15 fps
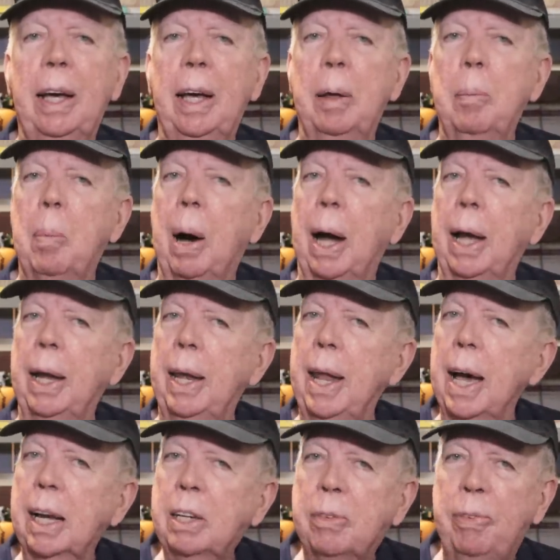In my
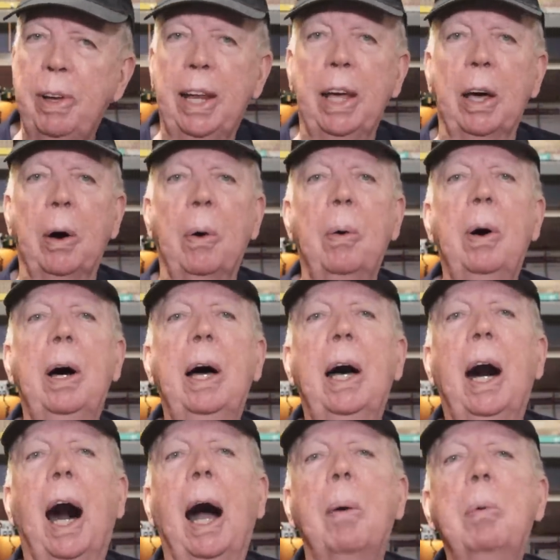next video,
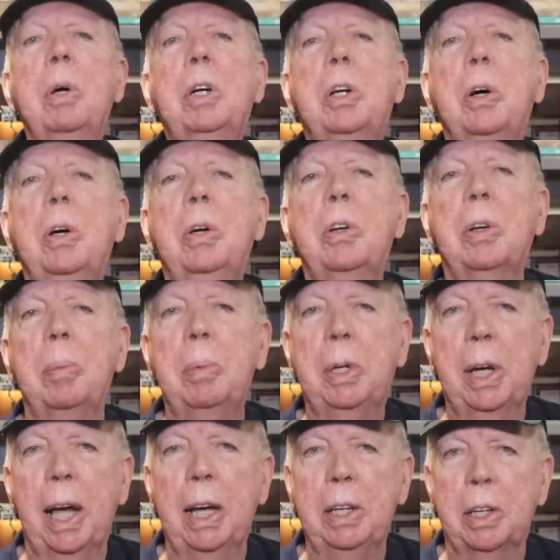I will show you some
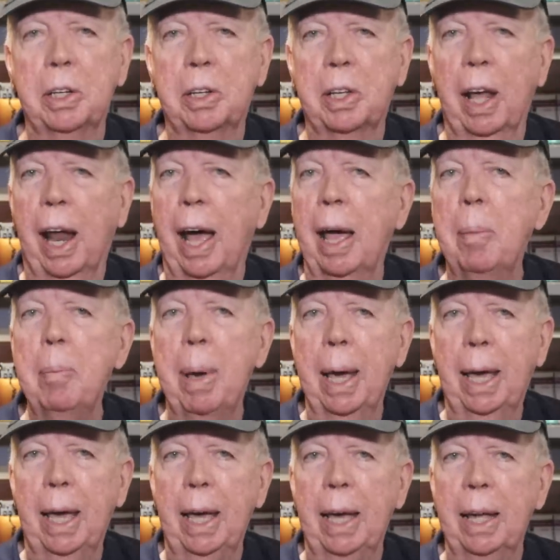changes that I am
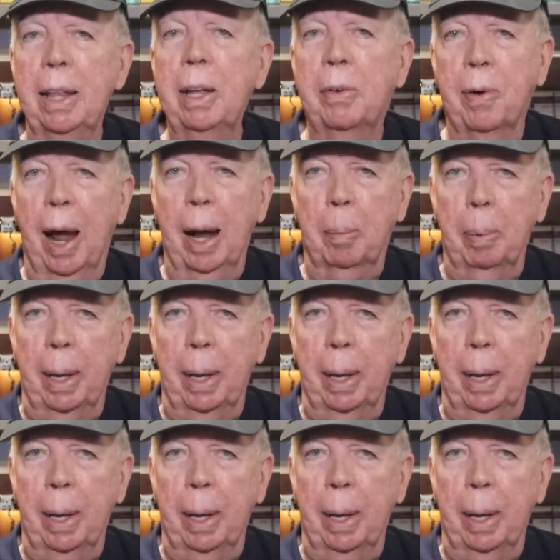making in the track